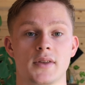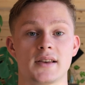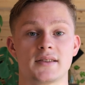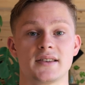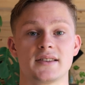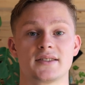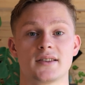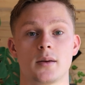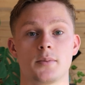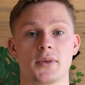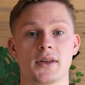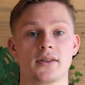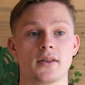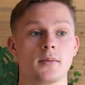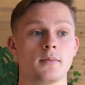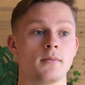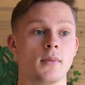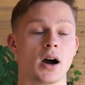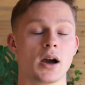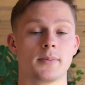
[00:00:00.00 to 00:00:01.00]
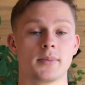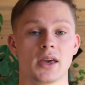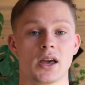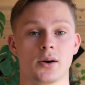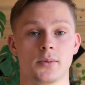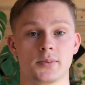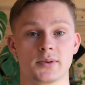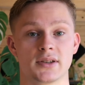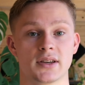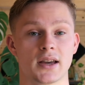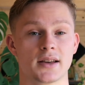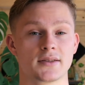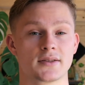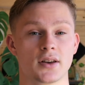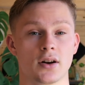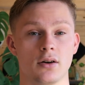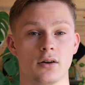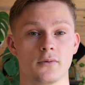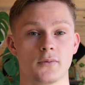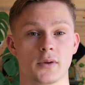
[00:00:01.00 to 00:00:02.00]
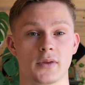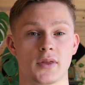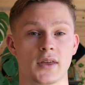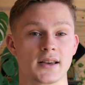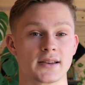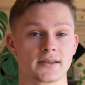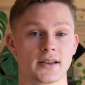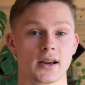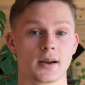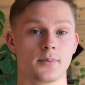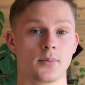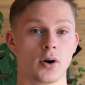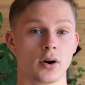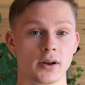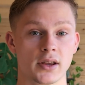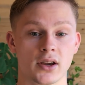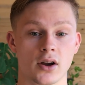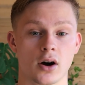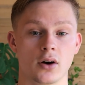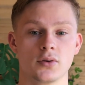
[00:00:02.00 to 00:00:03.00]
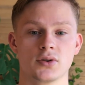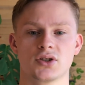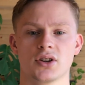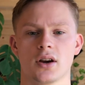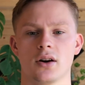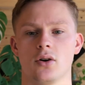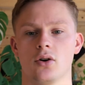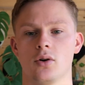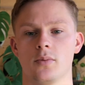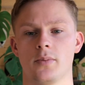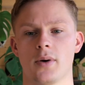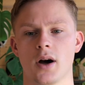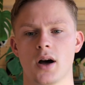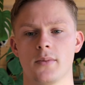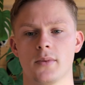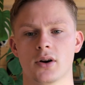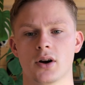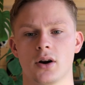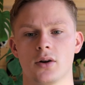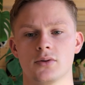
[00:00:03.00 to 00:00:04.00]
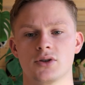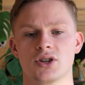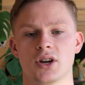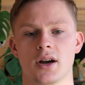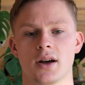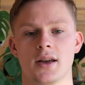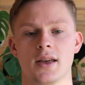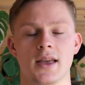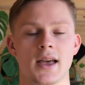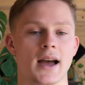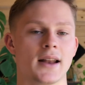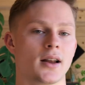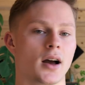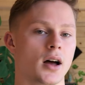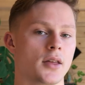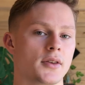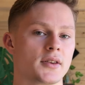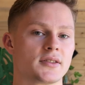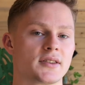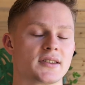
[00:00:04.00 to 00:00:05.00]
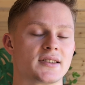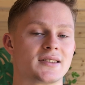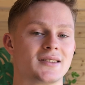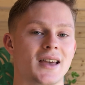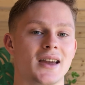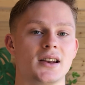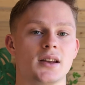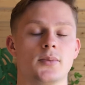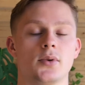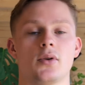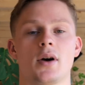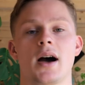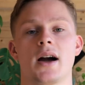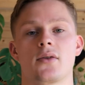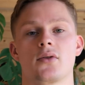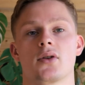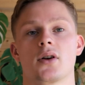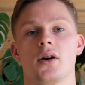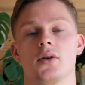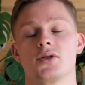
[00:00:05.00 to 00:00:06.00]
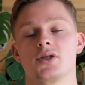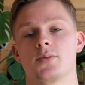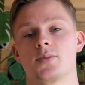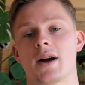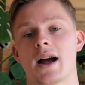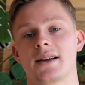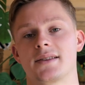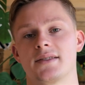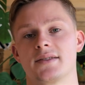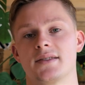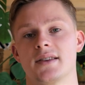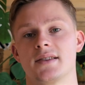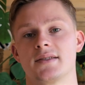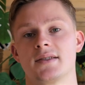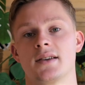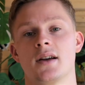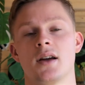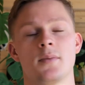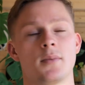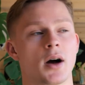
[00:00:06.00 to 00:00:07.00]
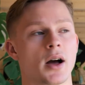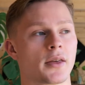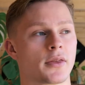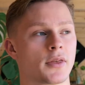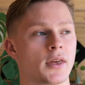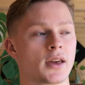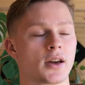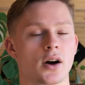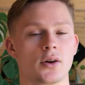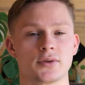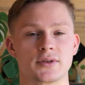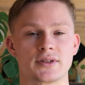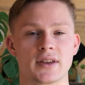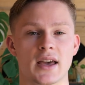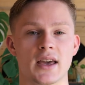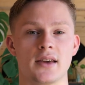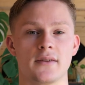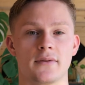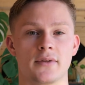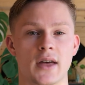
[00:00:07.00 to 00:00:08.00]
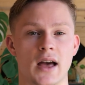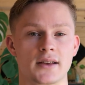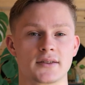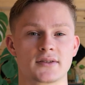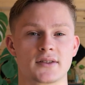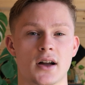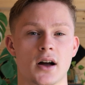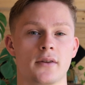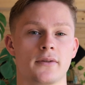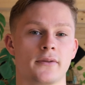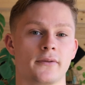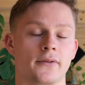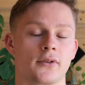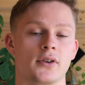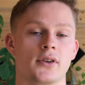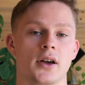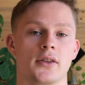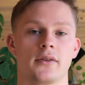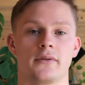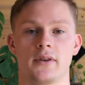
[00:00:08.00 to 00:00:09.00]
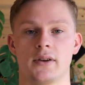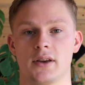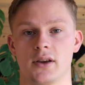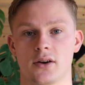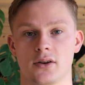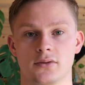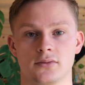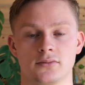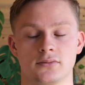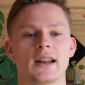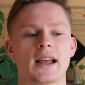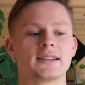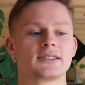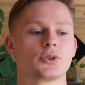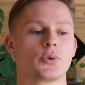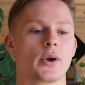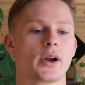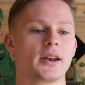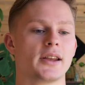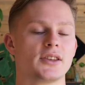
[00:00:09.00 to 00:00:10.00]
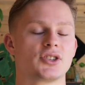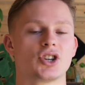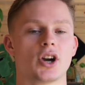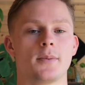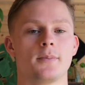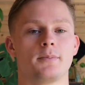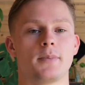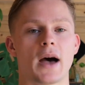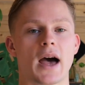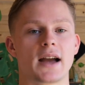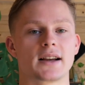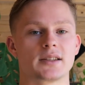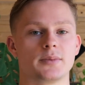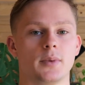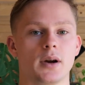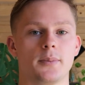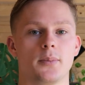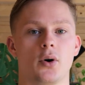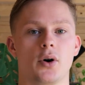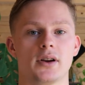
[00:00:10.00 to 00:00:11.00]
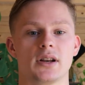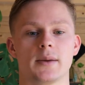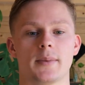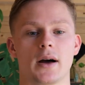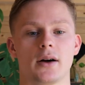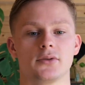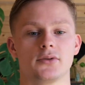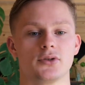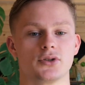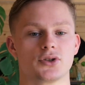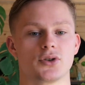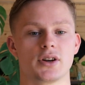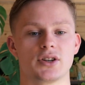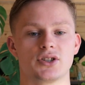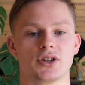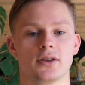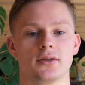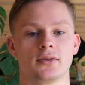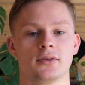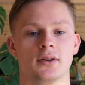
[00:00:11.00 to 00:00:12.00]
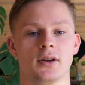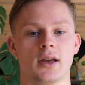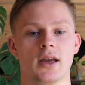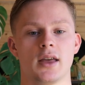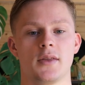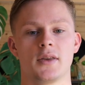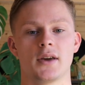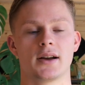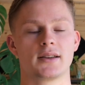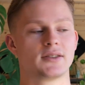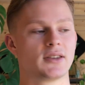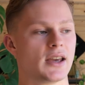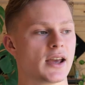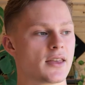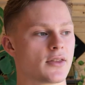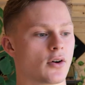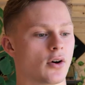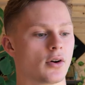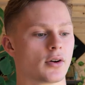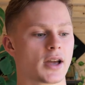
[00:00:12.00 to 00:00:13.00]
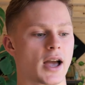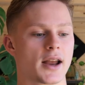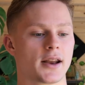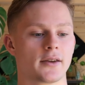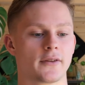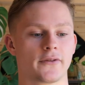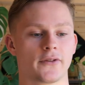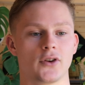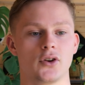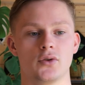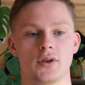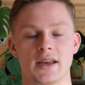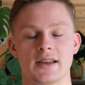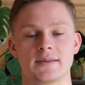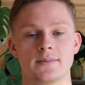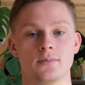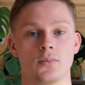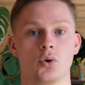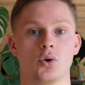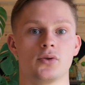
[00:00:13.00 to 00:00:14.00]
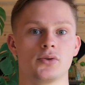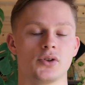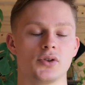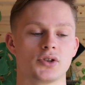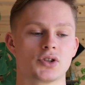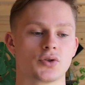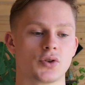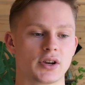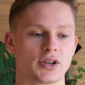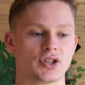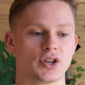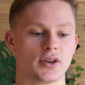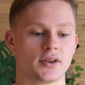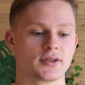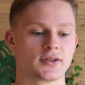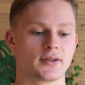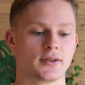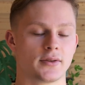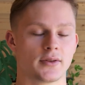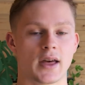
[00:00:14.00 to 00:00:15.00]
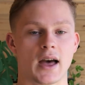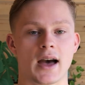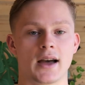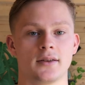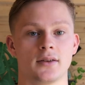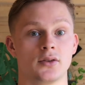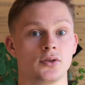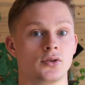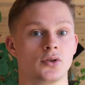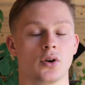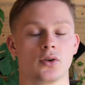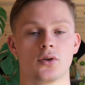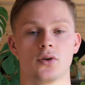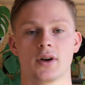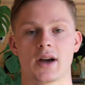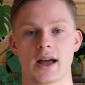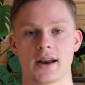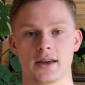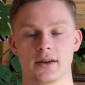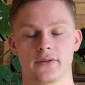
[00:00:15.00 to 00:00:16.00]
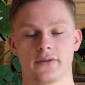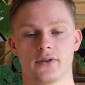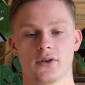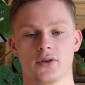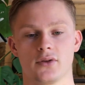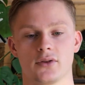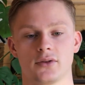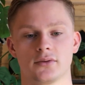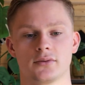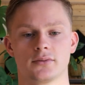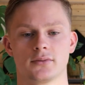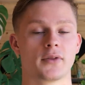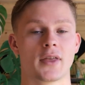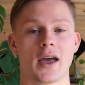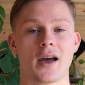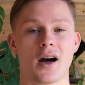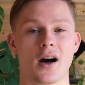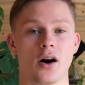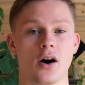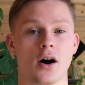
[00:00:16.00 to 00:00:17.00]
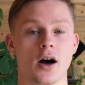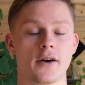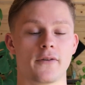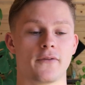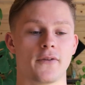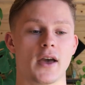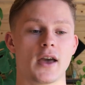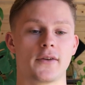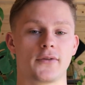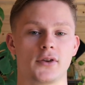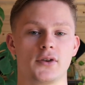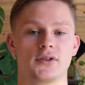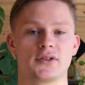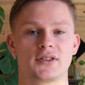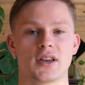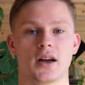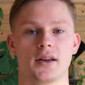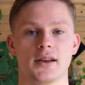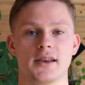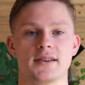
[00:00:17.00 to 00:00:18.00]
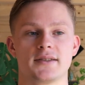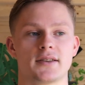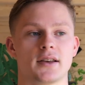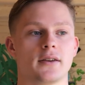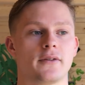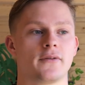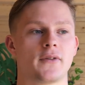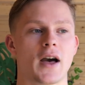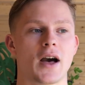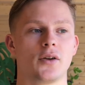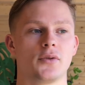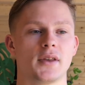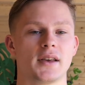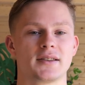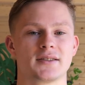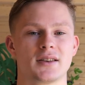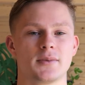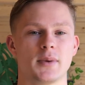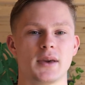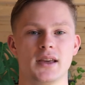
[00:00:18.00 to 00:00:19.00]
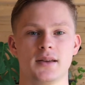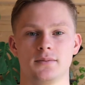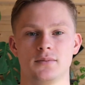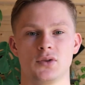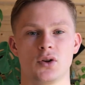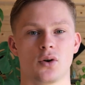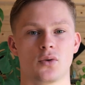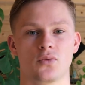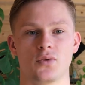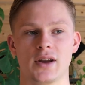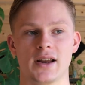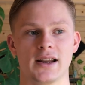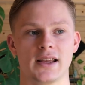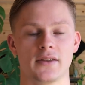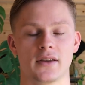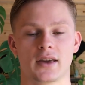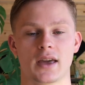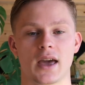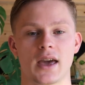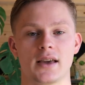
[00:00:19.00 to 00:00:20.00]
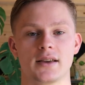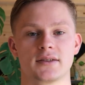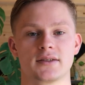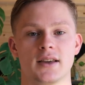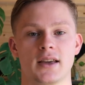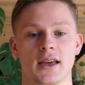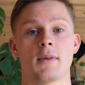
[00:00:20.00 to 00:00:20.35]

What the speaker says: This is something that might be able to get solved with things like polyculture or permaculture and other sustainable agriculture practices, but I think I'll save that stuff for another video. Let's quickly jump back to my point about nutrition. The idea that organic food is more nutritious than non-organic food. There are a fair few studies that have found this to be not really the case.